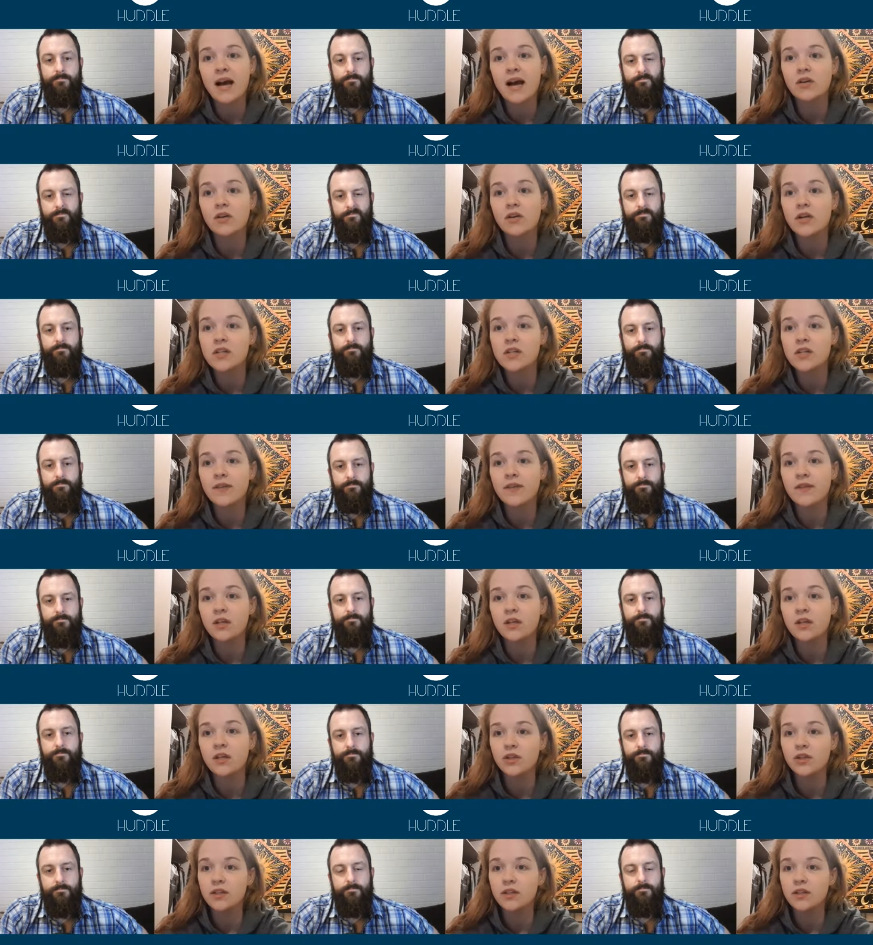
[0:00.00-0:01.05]
Speaker 1: feeling good, getting
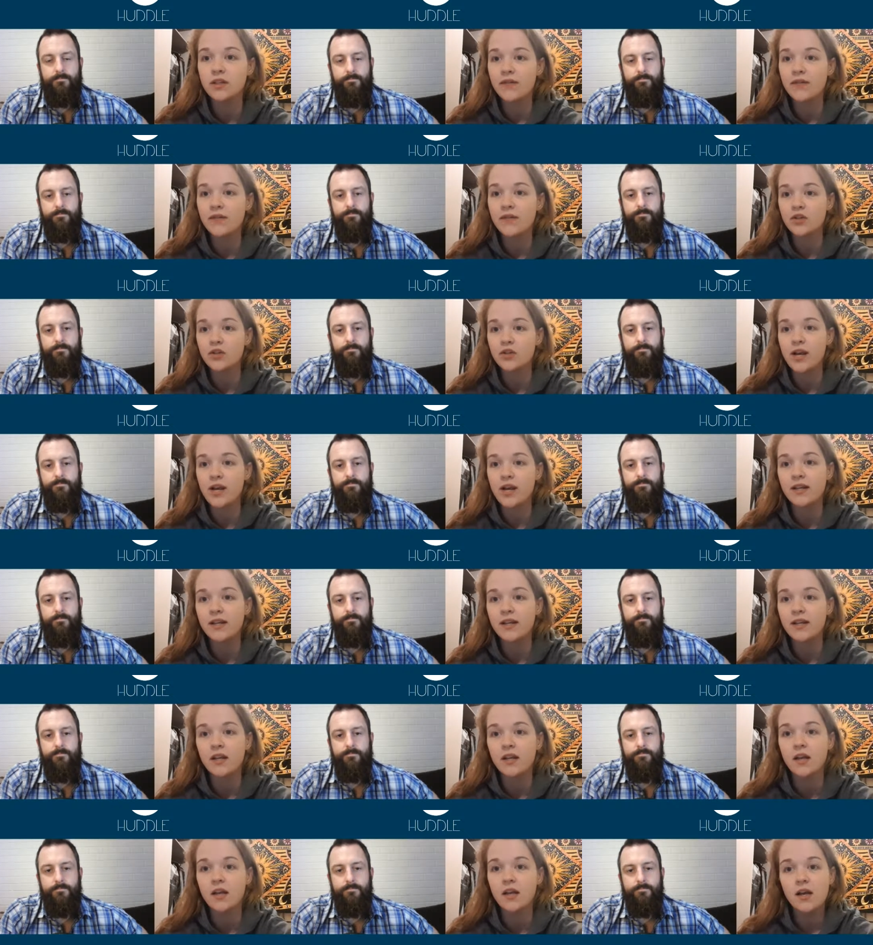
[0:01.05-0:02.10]
the training in,
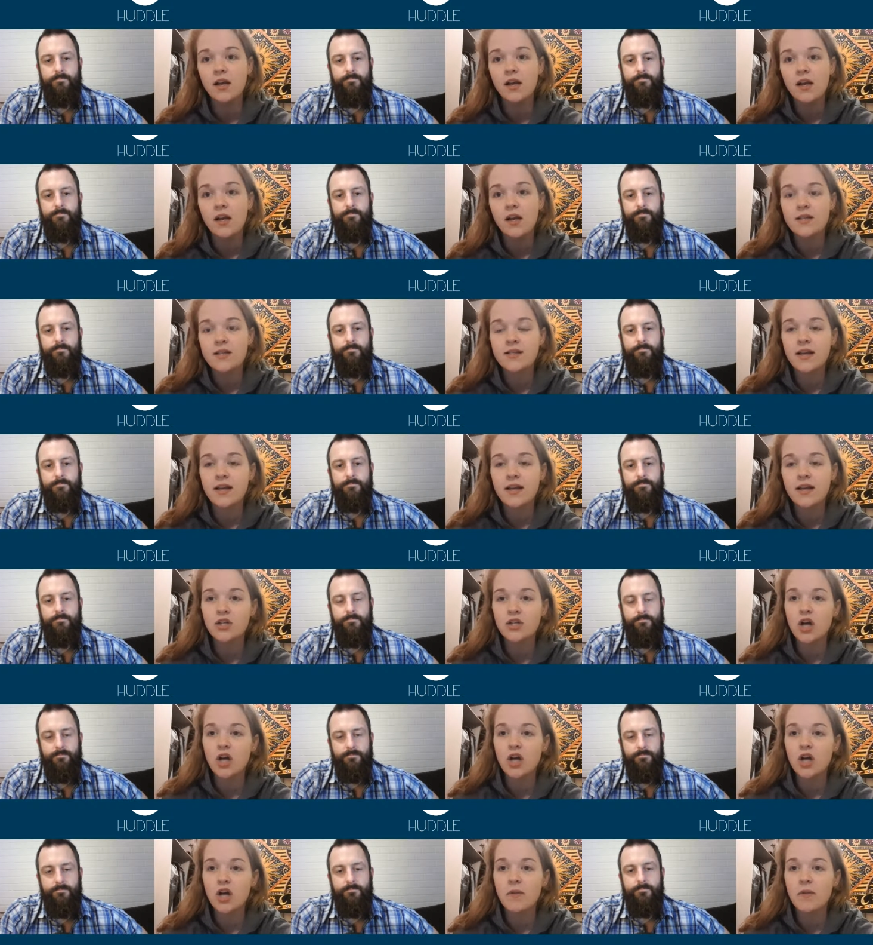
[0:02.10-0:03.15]
staying sharp, and then
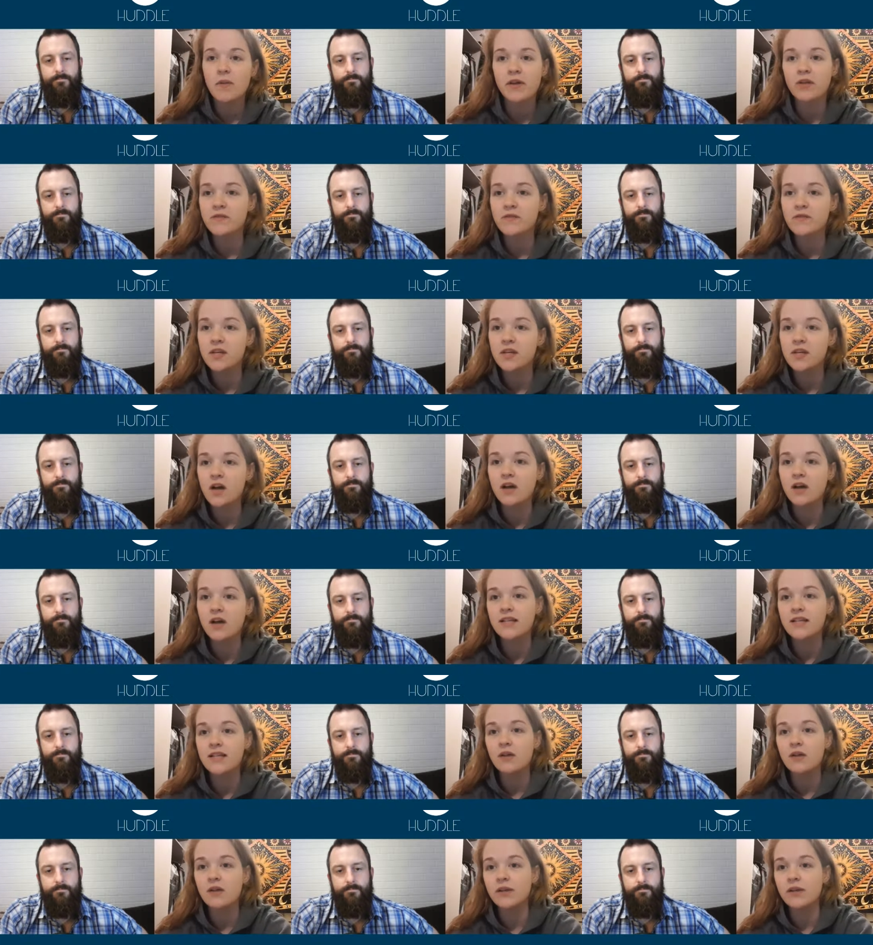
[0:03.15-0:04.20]
obviously cutting down, ready
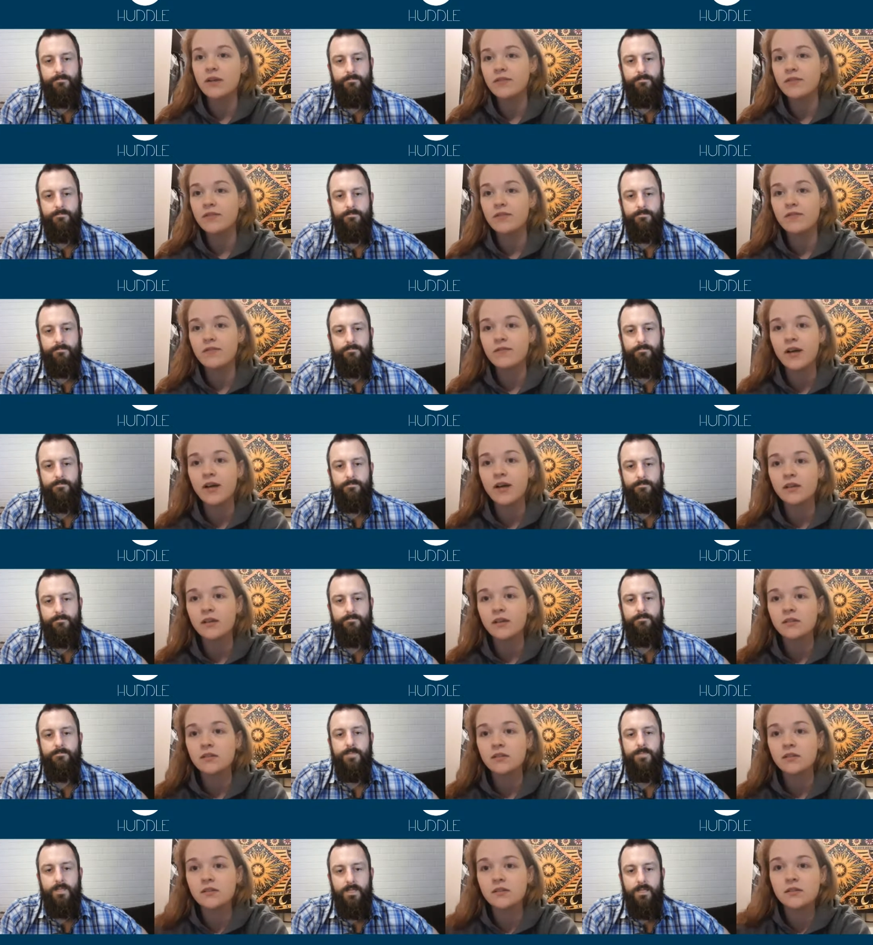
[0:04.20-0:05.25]
for the fight.
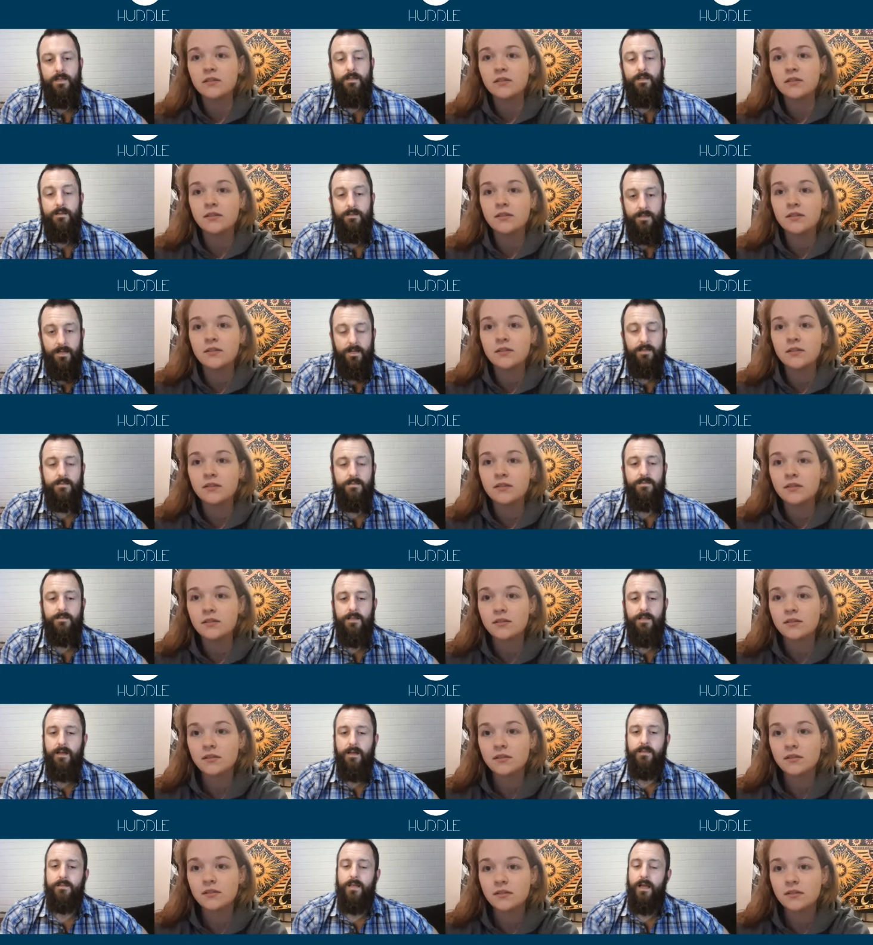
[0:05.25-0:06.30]
Speaker 2: Nice,
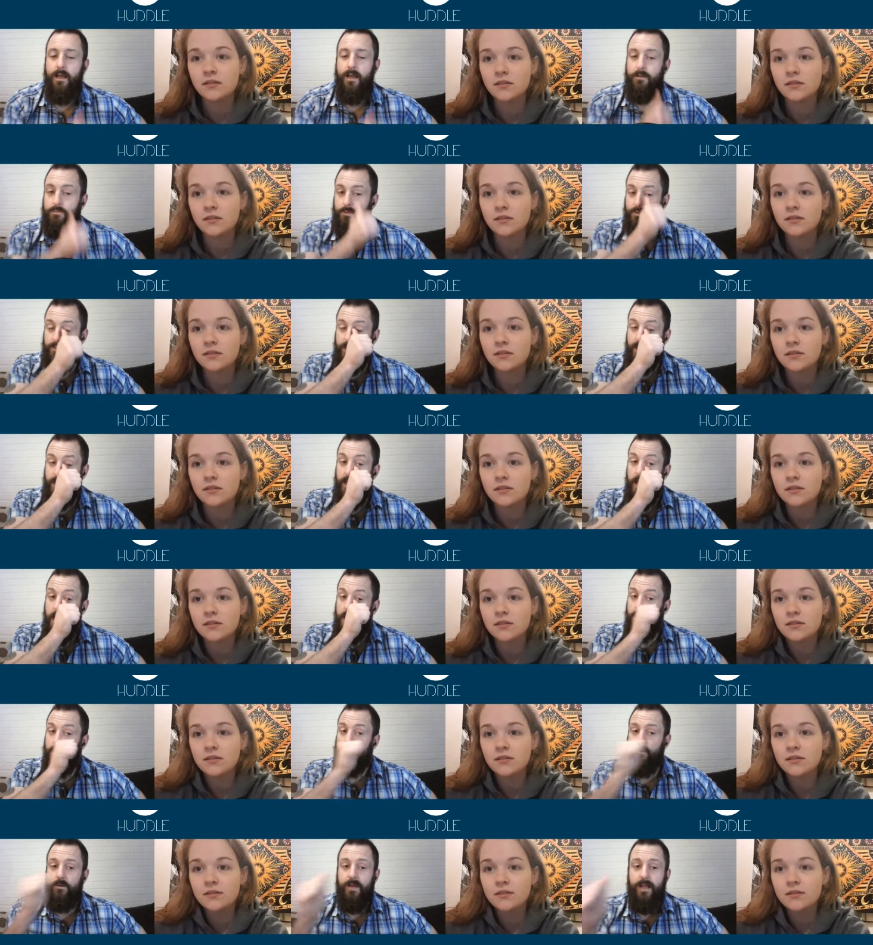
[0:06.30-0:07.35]
nice. I was gonna say,
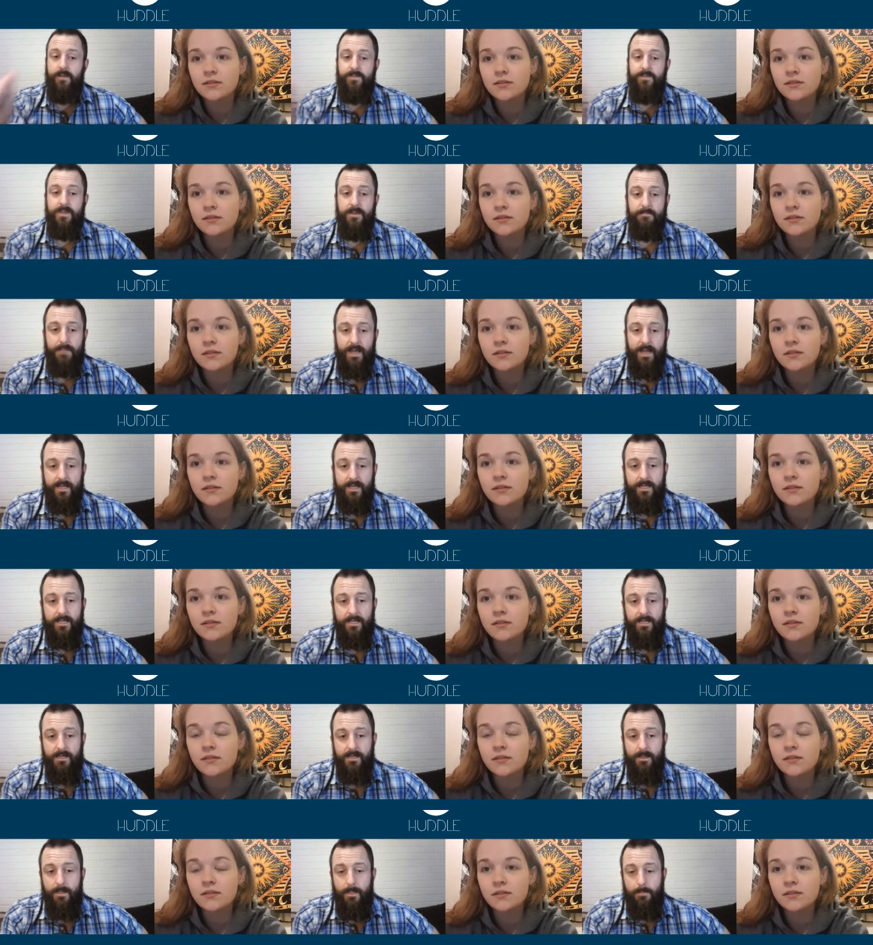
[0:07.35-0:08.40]
so now that you're back
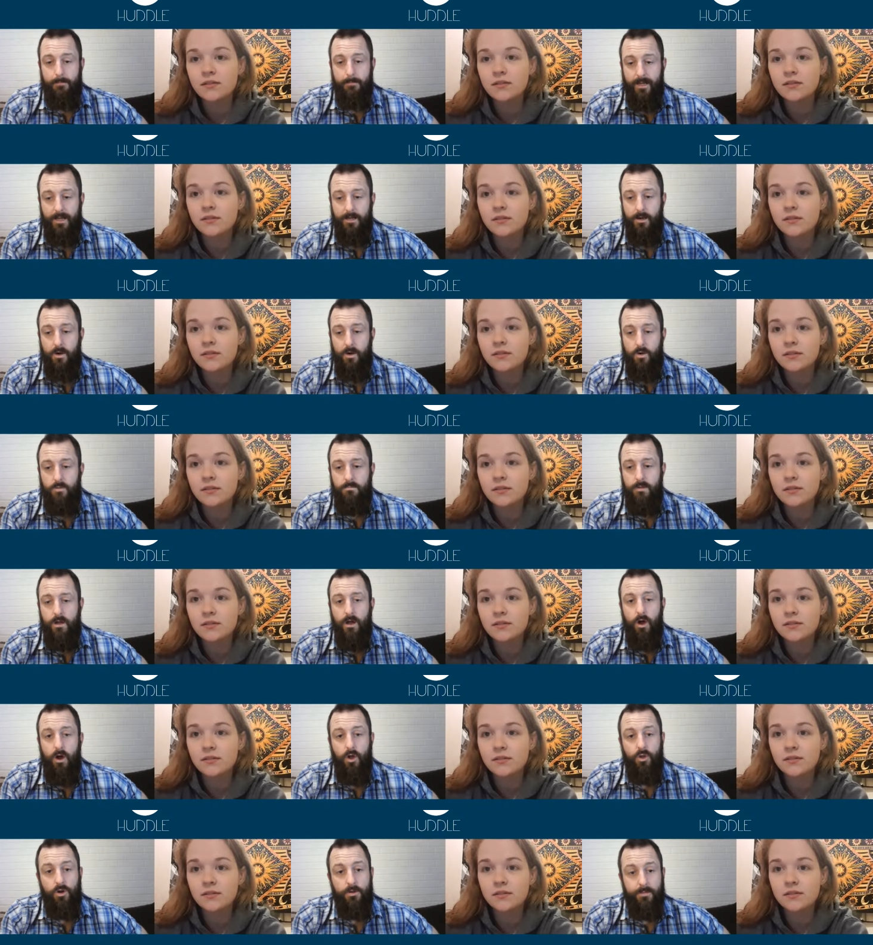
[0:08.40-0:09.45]
home,
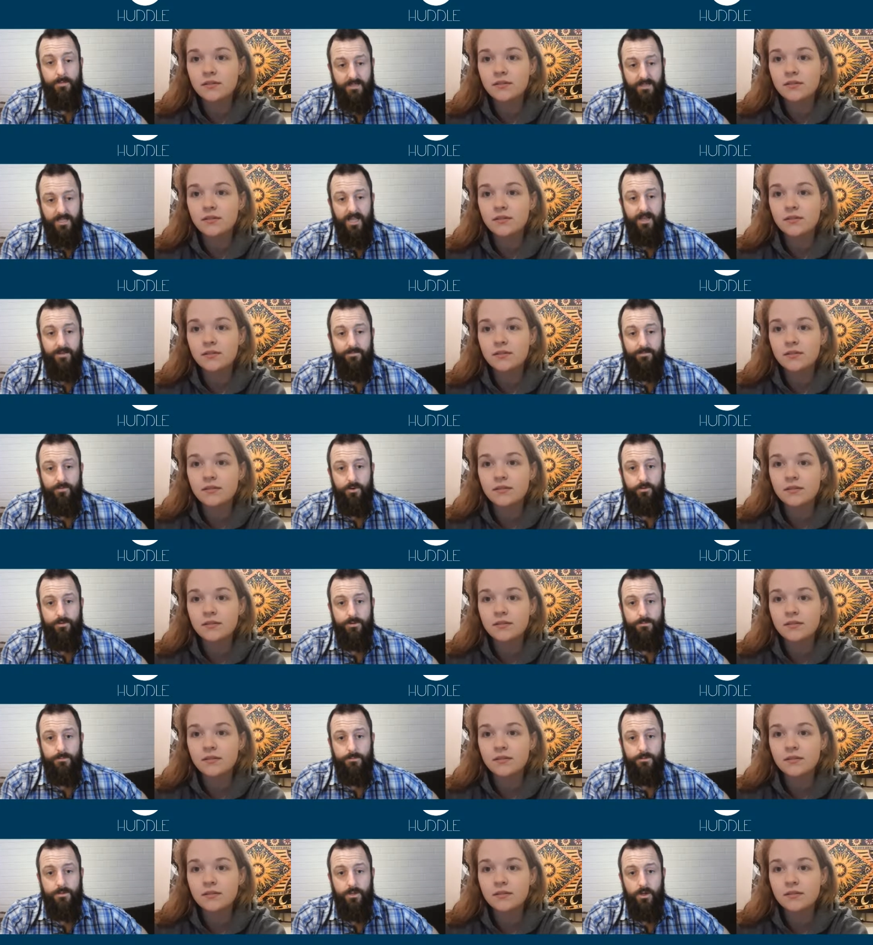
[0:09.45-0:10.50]
are you going to be staying for
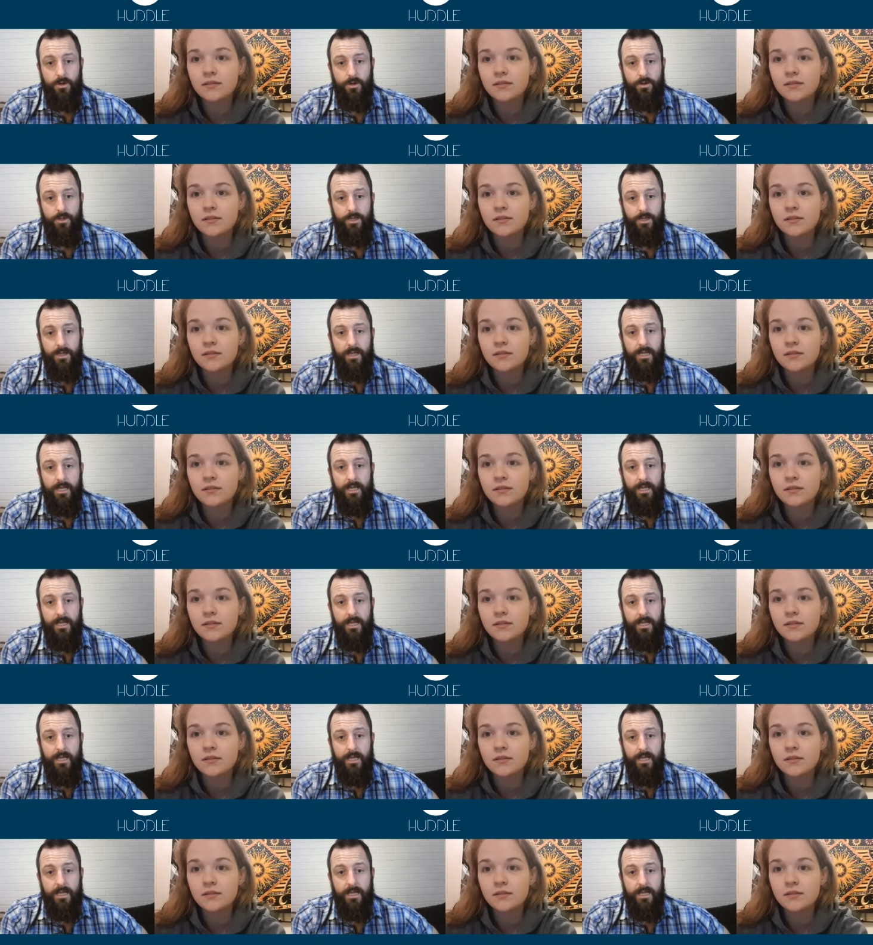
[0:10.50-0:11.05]
Christmas? Are you